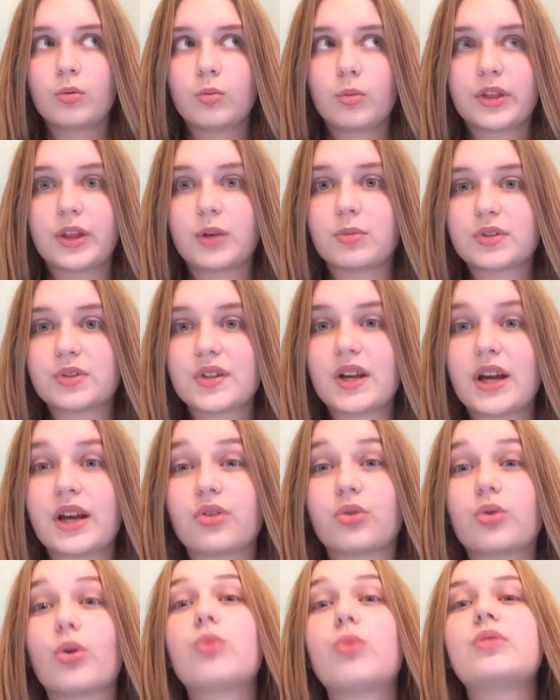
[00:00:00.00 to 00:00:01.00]
what they were saying
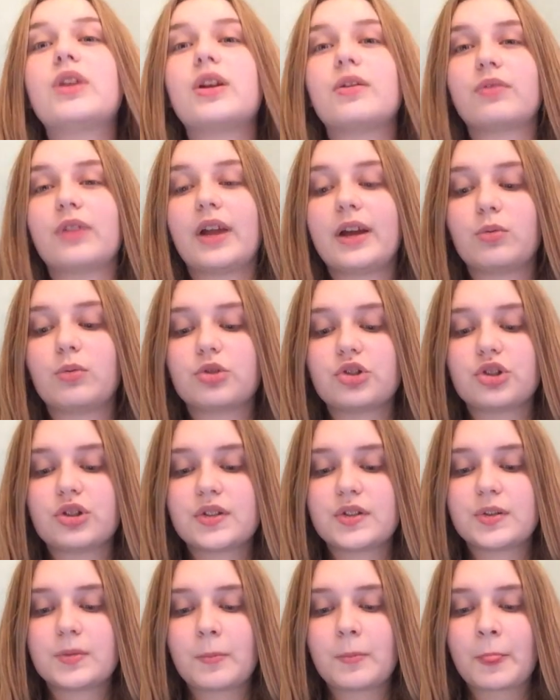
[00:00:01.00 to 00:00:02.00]
in their own native
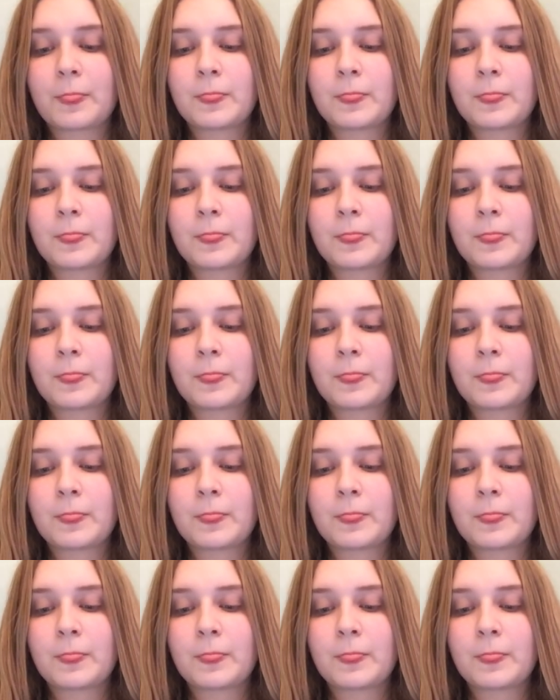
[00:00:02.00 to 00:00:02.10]
languages.